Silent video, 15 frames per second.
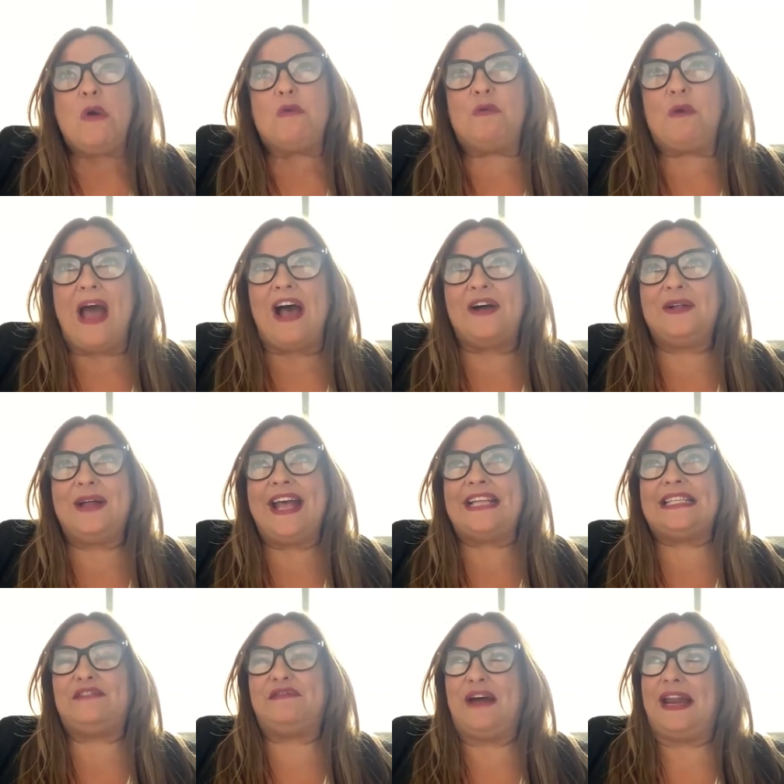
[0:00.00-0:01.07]
Well,
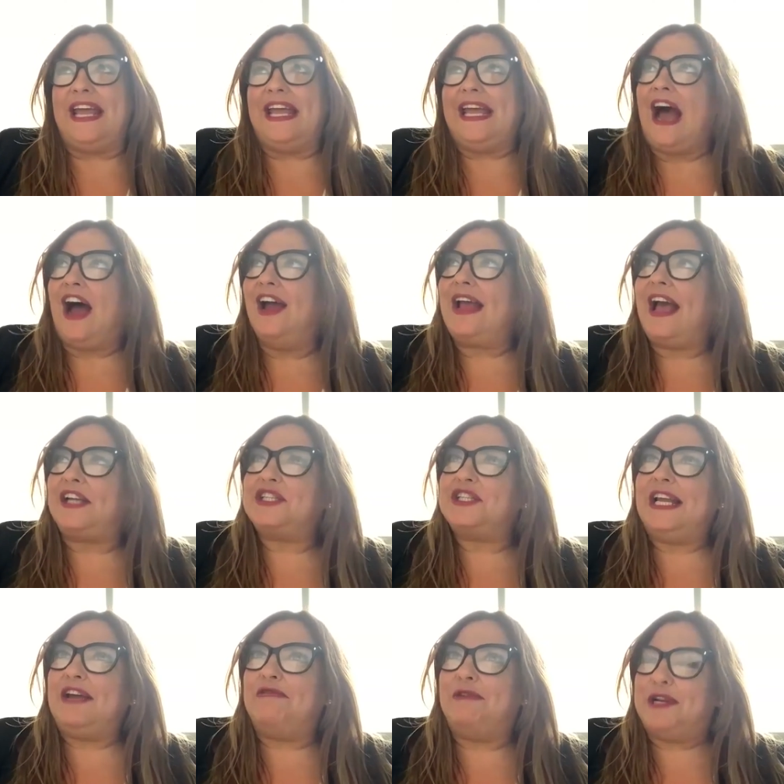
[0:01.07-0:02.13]
it's funny. I
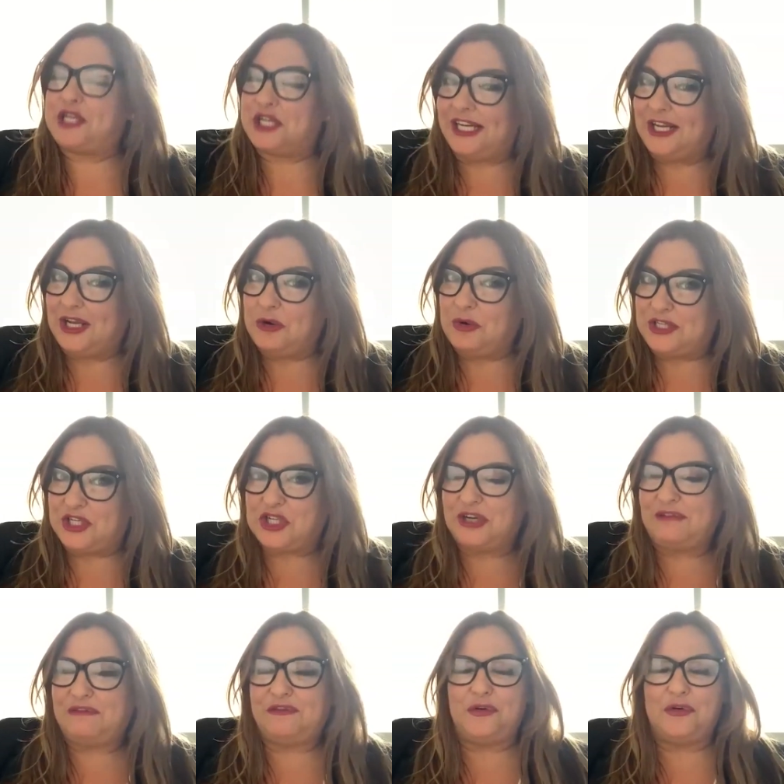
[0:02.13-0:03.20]
actually originally
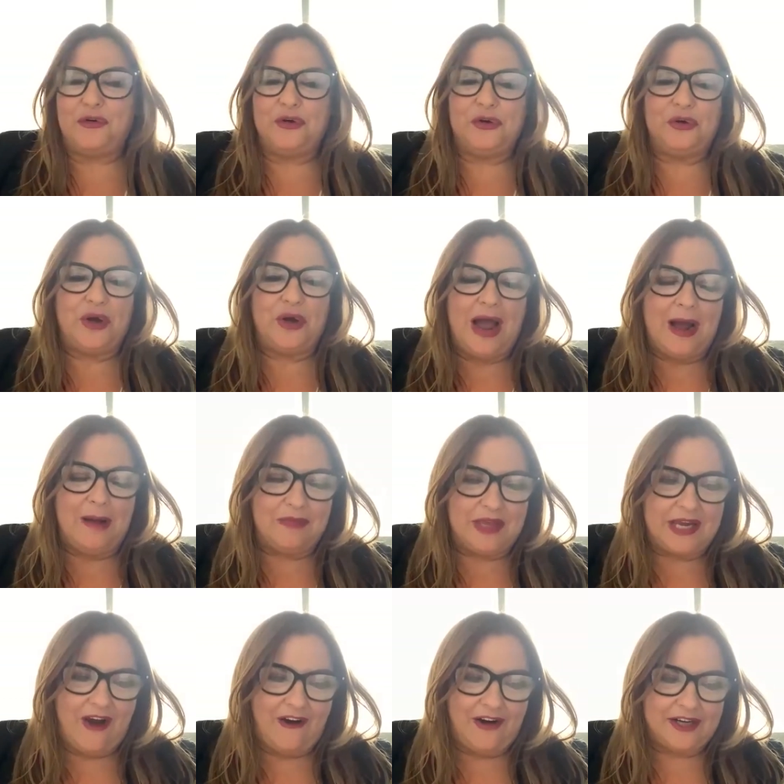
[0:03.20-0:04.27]
auditioned for um, the
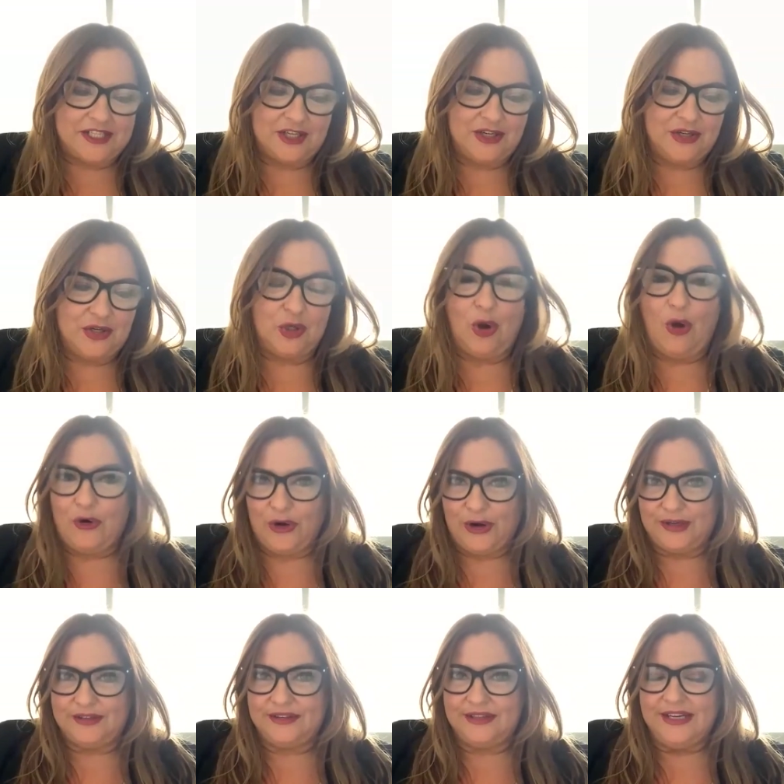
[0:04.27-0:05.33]
character
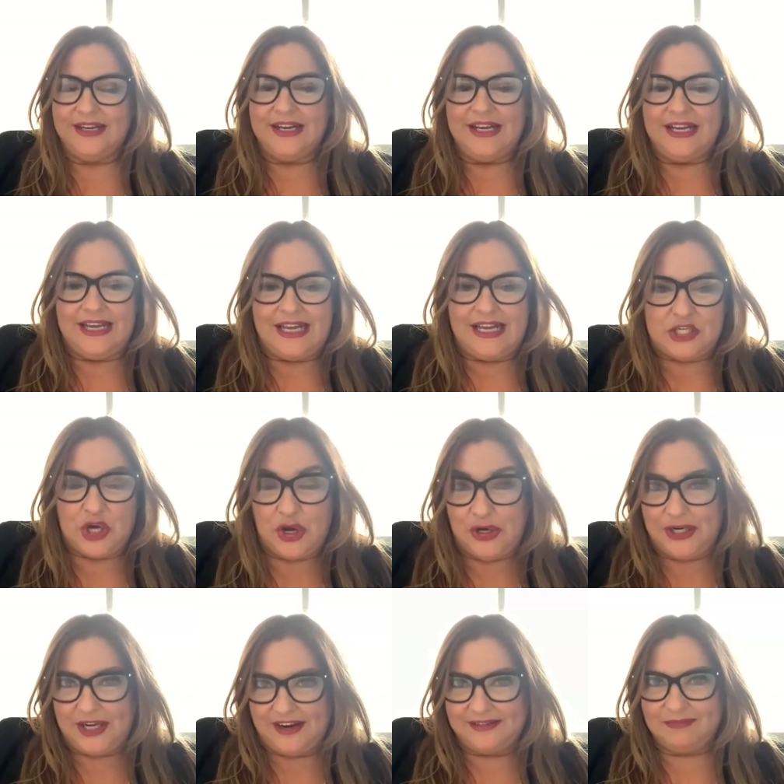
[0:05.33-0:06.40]
Lauren
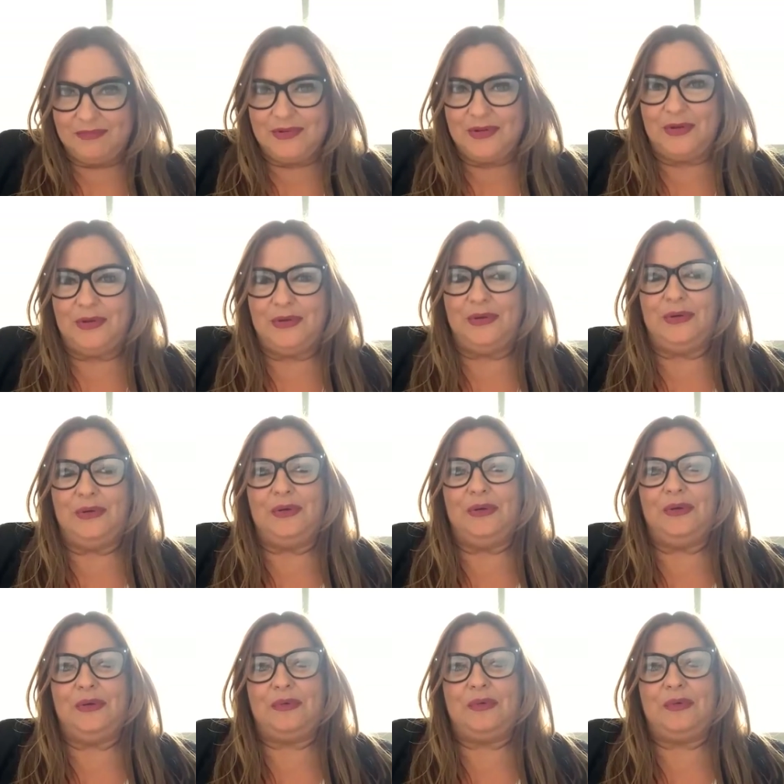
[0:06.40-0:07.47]
Turner,
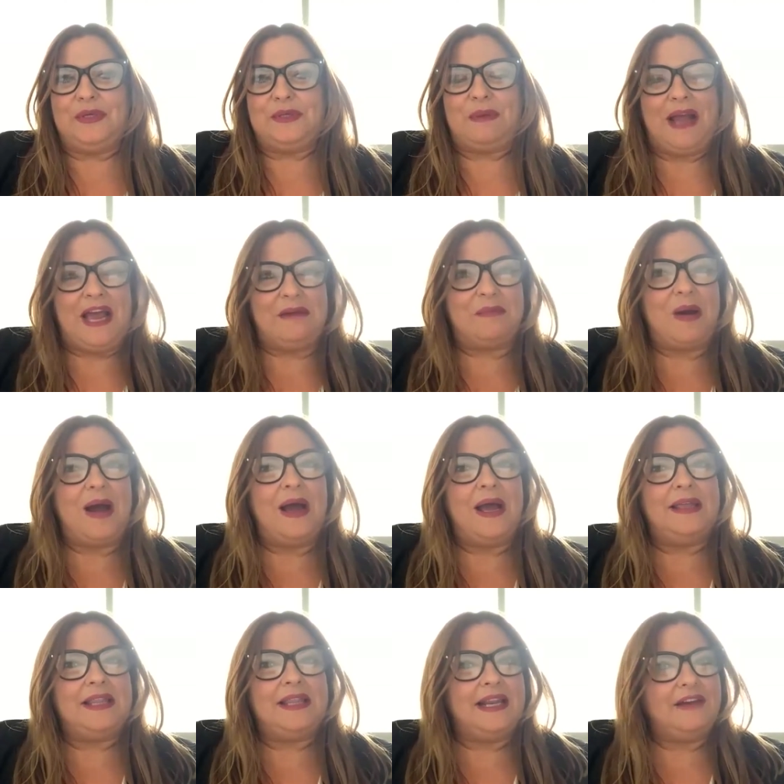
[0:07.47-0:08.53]
who was played
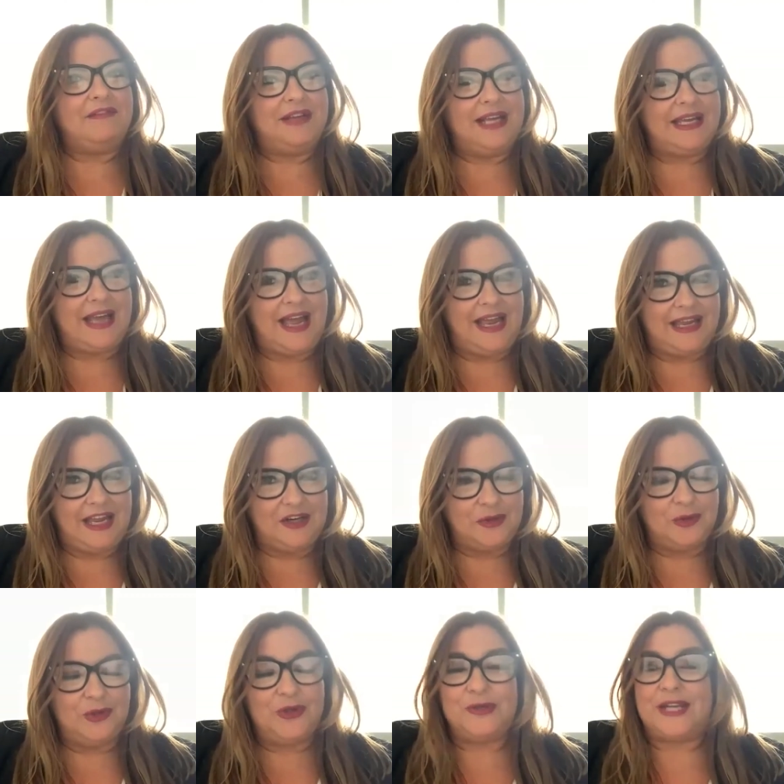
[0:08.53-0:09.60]
by the lovely Kate
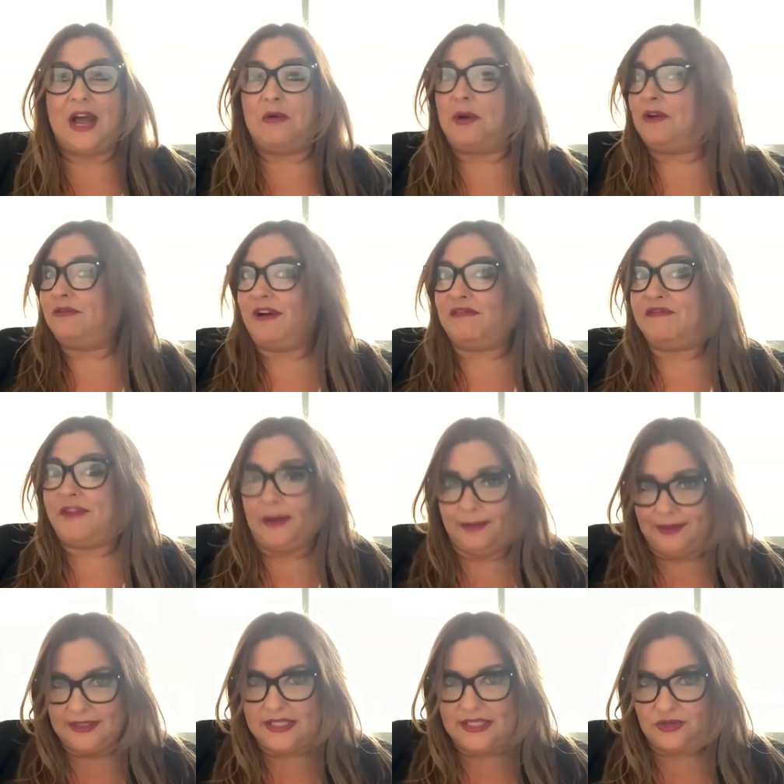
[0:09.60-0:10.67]
Kendall, who's now one of our
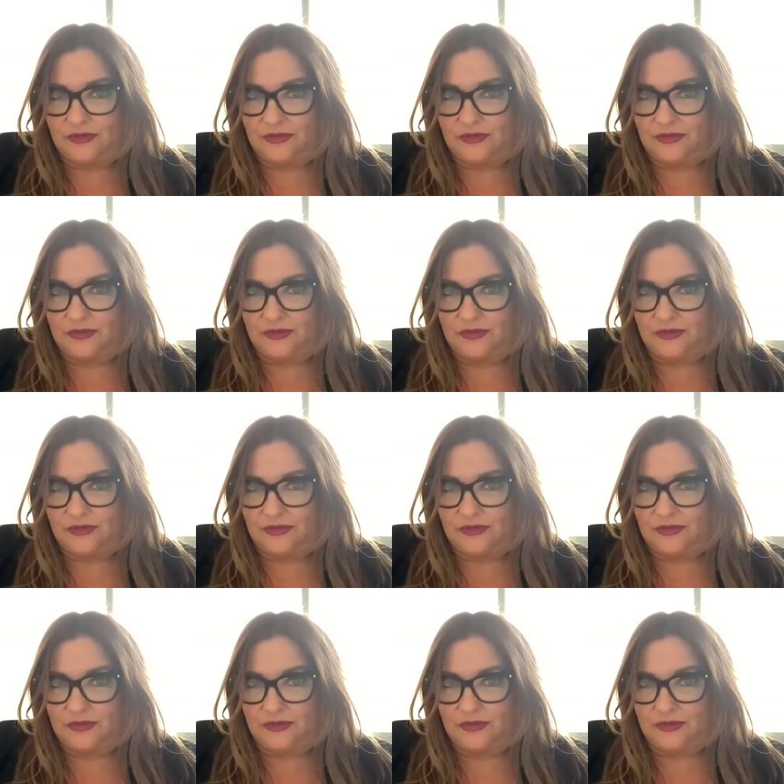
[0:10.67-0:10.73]
fabulous